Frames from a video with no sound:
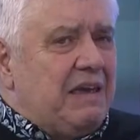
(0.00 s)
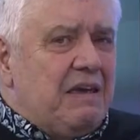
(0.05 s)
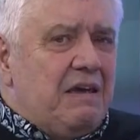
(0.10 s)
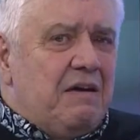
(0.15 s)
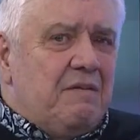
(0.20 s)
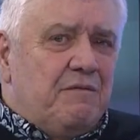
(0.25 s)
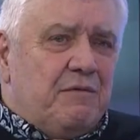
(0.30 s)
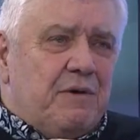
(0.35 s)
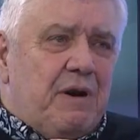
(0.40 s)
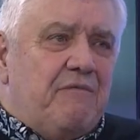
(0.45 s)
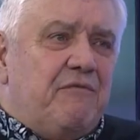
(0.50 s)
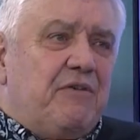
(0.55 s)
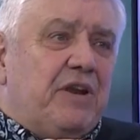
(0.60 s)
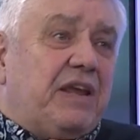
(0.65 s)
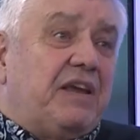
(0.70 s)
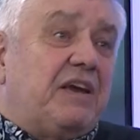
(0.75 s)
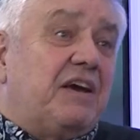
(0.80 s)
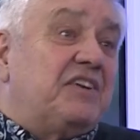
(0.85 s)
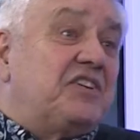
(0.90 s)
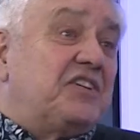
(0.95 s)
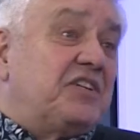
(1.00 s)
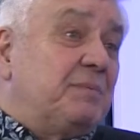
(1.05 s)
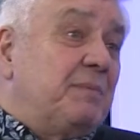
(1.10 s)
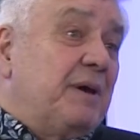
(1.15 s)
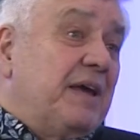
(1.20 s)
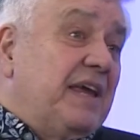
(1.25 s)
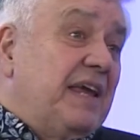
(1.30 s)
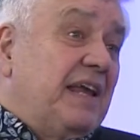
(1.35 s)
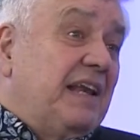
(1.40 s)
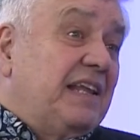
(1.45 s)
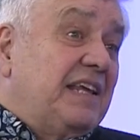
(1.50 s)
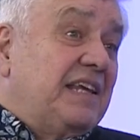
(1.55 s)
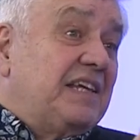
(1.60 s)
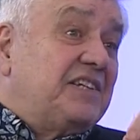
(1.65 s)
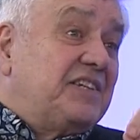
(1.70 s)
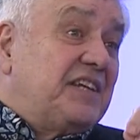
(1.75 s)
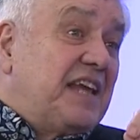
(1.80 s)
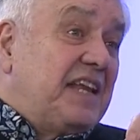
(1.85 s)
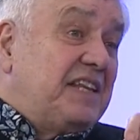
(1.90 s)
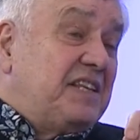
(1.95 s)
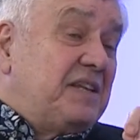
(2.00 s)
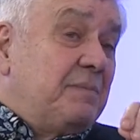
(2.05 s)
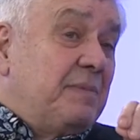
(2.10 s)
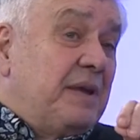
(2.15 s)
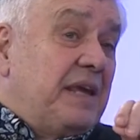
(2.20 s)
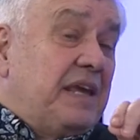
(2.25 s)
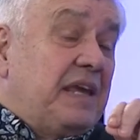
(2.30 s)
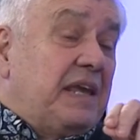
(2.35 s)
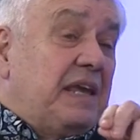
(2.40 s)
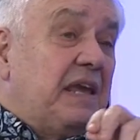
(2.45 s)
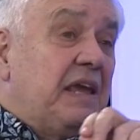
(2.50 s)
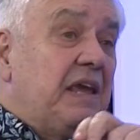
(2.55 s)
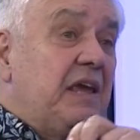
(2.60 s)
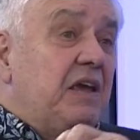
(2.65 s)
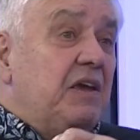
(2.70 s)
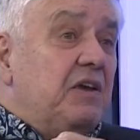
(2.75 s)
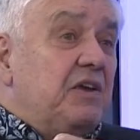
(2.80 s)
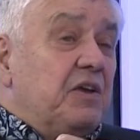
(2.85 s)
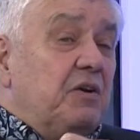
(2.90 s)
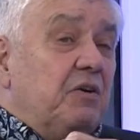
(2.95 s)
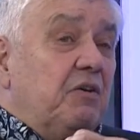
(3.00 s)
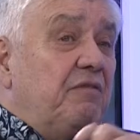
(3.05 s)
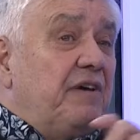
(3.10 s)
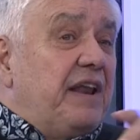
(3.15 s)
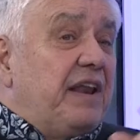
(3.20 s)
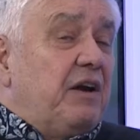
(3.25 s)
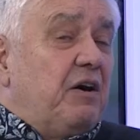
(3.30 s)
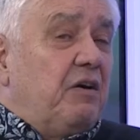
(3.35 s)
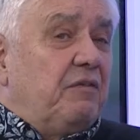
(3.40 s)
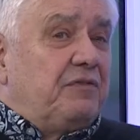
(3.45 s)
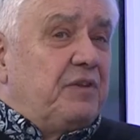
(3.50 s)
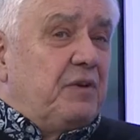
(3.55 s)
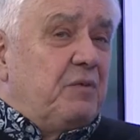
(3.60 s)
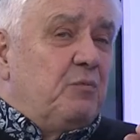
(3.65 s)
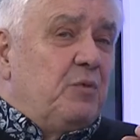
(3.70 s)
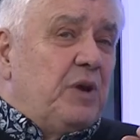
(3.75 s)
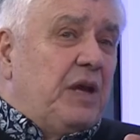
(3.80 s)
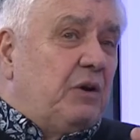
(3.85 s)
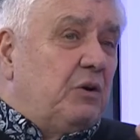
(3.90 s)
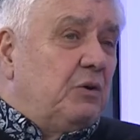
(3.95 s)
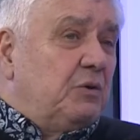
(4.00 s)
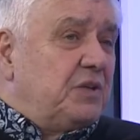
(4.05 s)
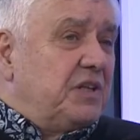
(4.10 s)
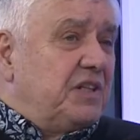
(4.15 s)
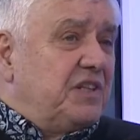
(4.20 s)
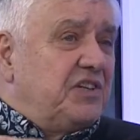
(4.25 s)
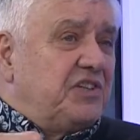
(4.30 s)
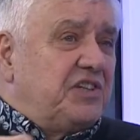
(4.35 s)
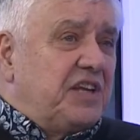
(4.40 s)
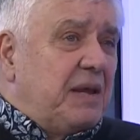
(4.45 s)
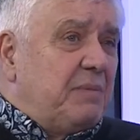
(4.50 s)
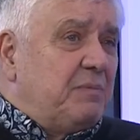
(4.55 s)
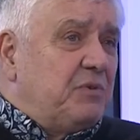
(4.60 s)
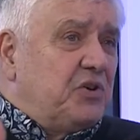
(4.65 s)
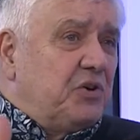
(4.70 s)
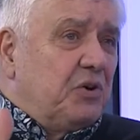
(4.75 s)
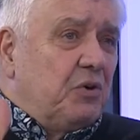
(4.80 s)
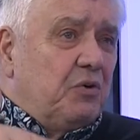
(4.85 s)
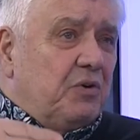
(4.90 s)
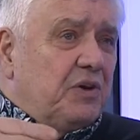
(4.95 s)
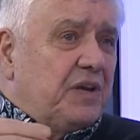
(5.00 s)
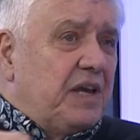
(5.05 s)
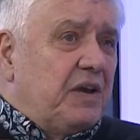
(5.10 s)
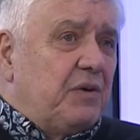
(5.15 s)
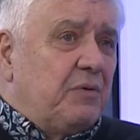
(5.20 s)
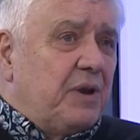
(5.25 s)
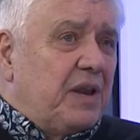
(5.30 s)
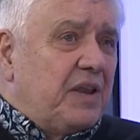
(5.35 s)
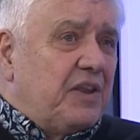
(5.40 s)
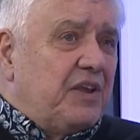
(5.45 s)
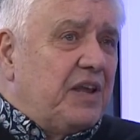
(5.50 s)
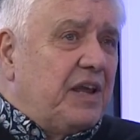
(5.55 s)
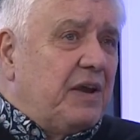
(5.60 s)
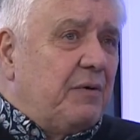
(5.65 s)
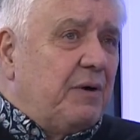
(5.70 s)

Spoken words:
for every customer, Haley, has said to me. You know, very often we go to the same show year in, year